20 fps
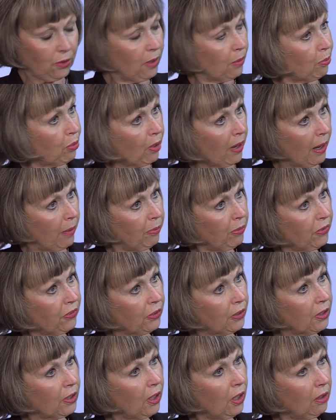the prep
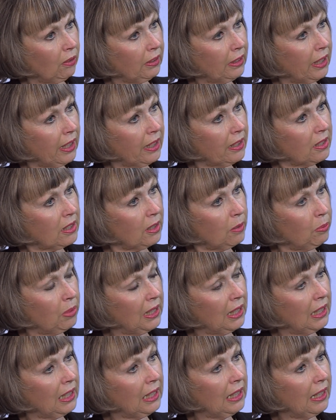for
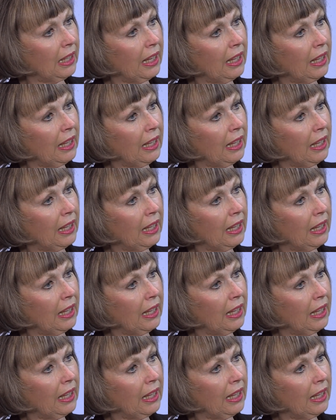colonoscopy?